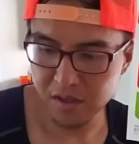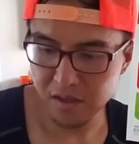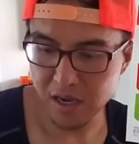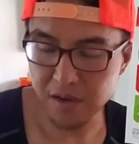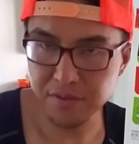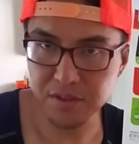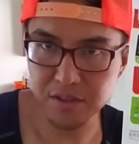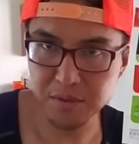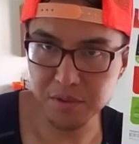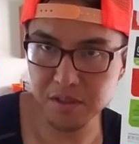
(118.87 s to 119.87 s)
after
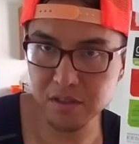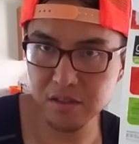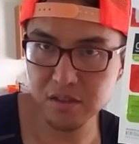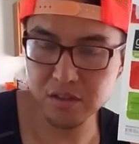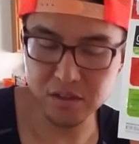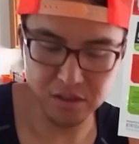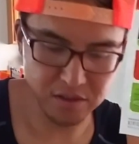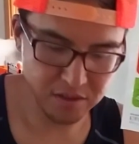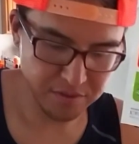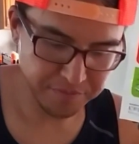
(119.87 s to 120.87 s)
they were
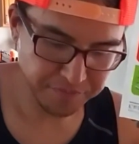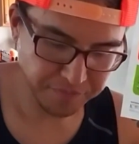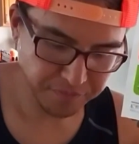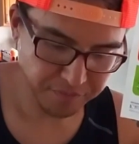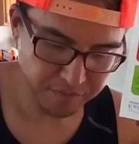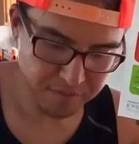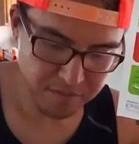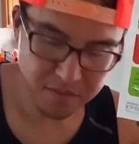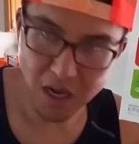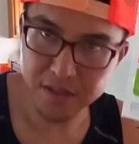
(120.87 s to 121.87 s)
cooked.
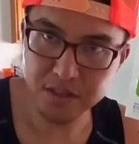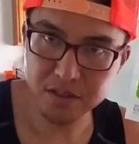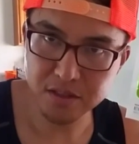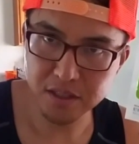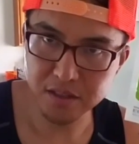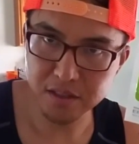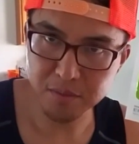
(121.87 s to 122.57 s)
I just ended